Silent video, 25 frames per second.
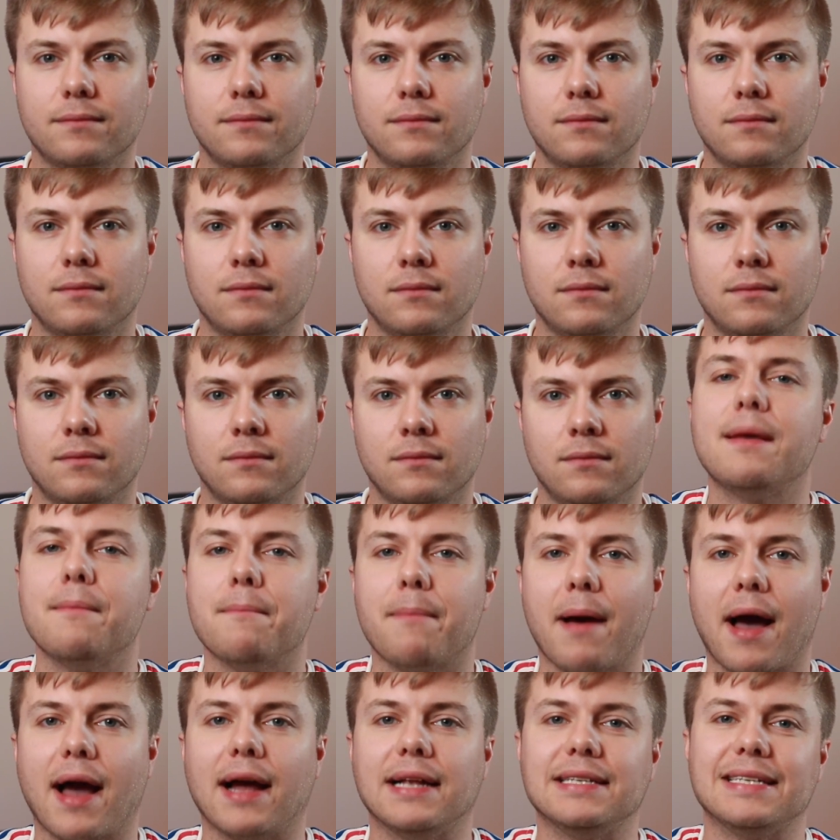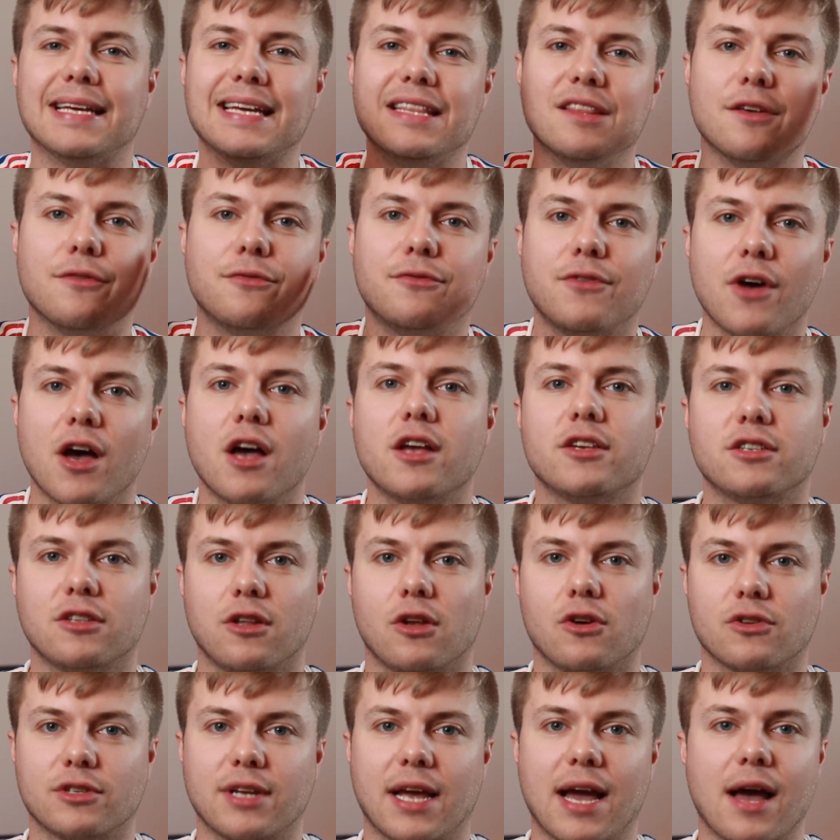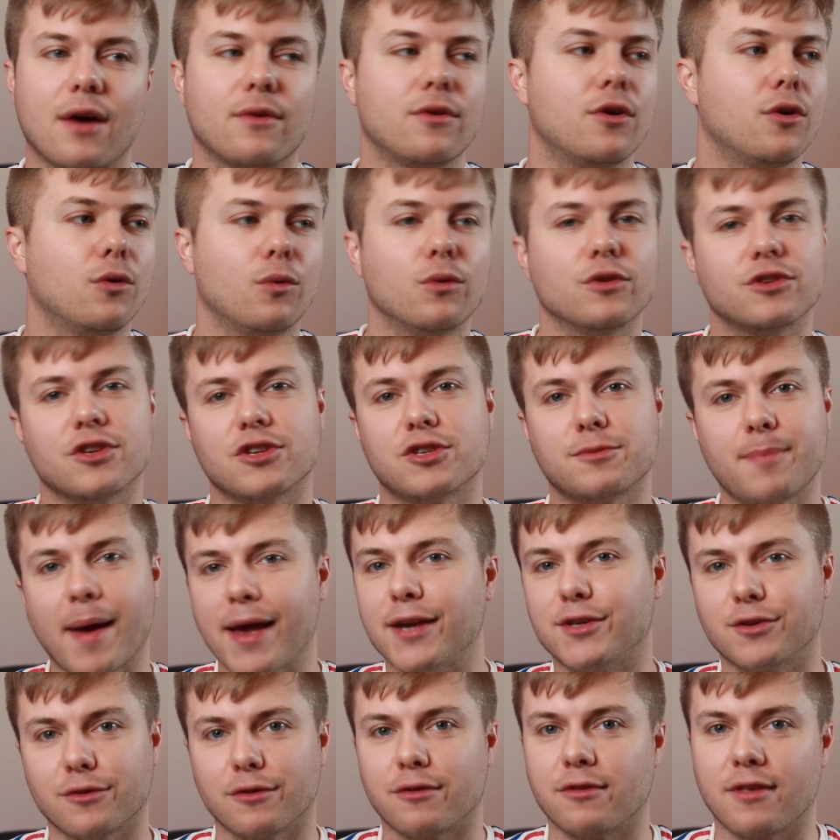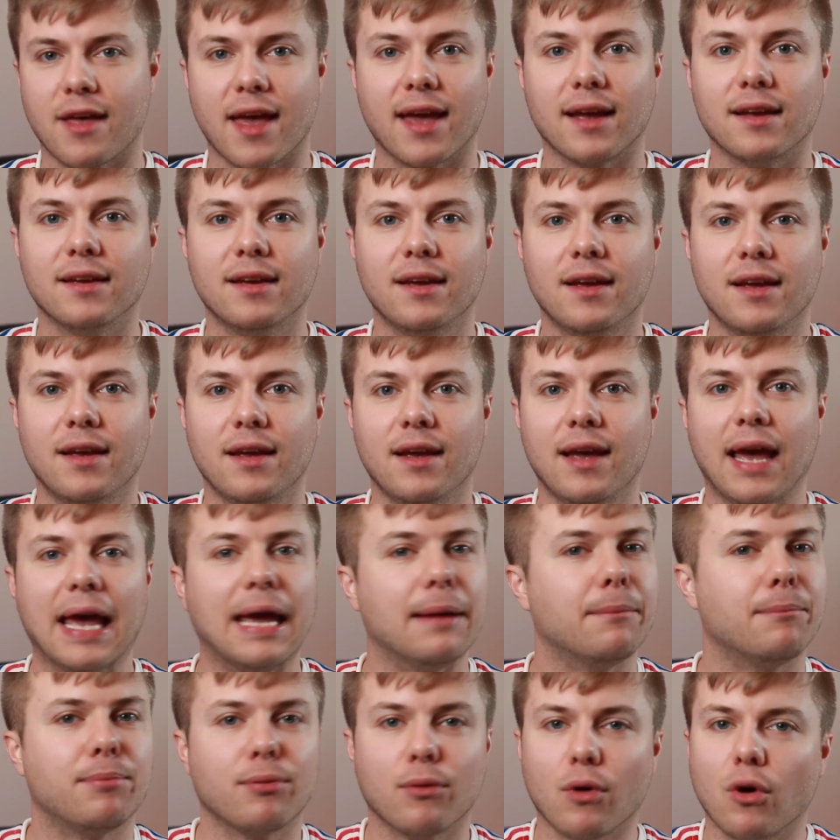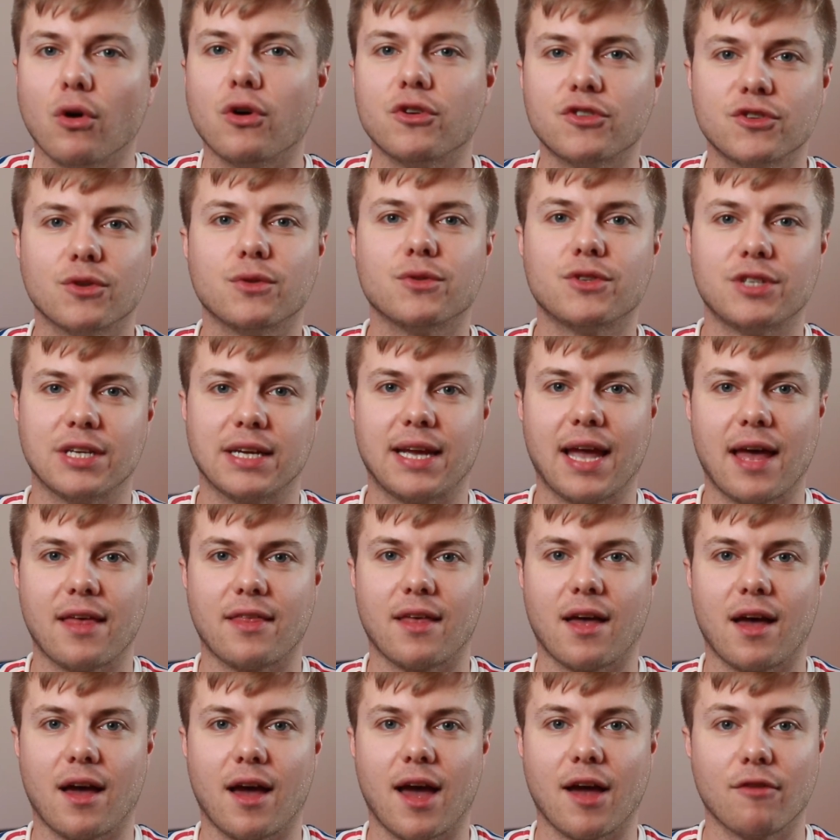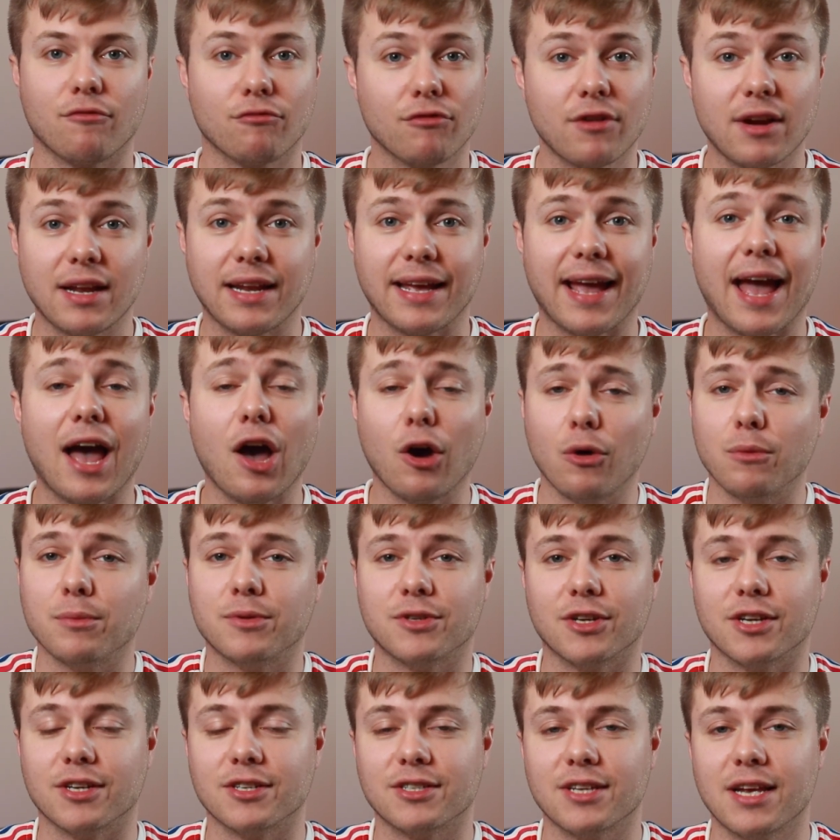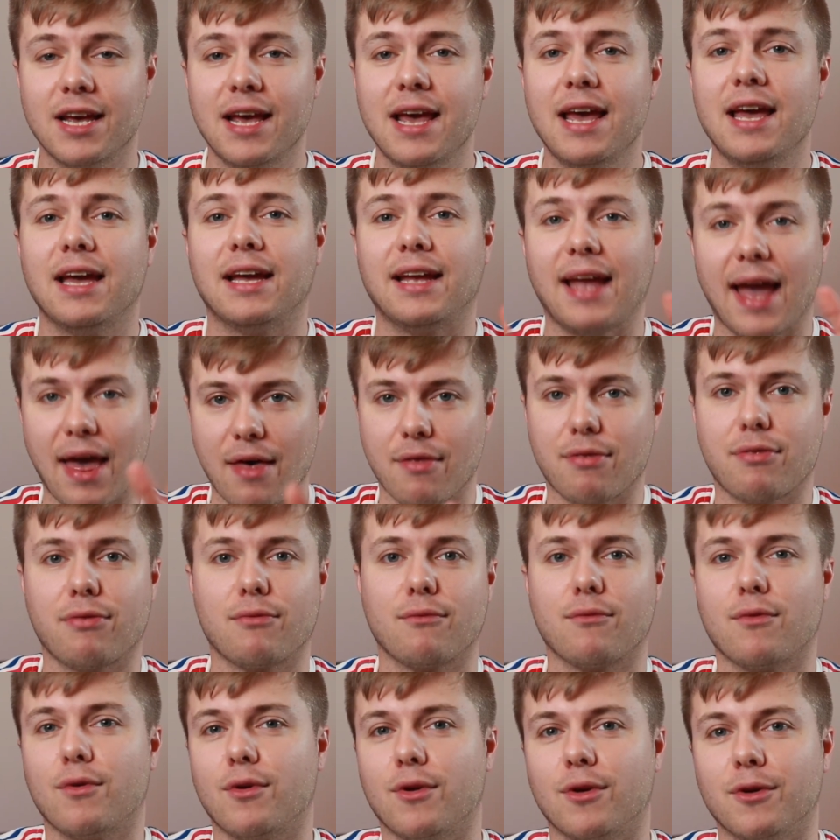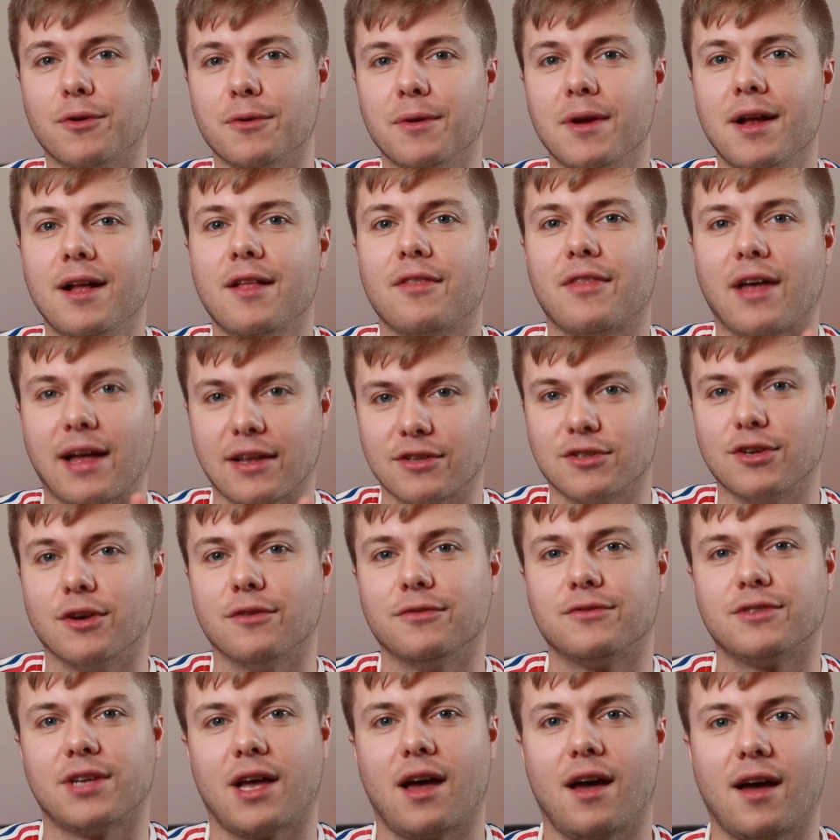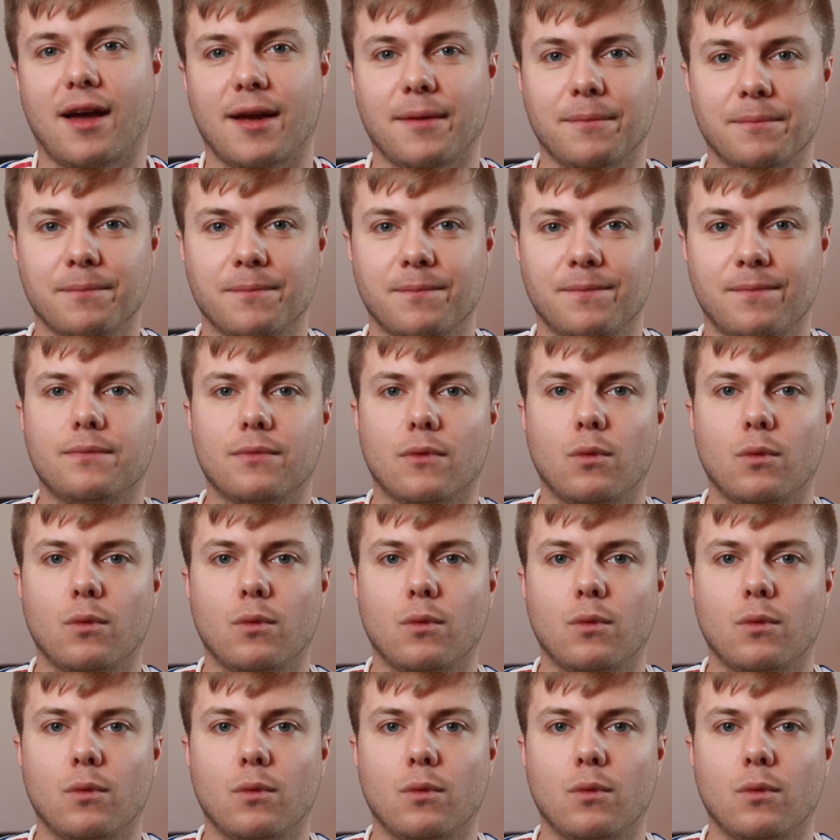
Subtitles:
Online Impact in the first lockdown was a special thing. It brought us all together and really helped us get through that tough time.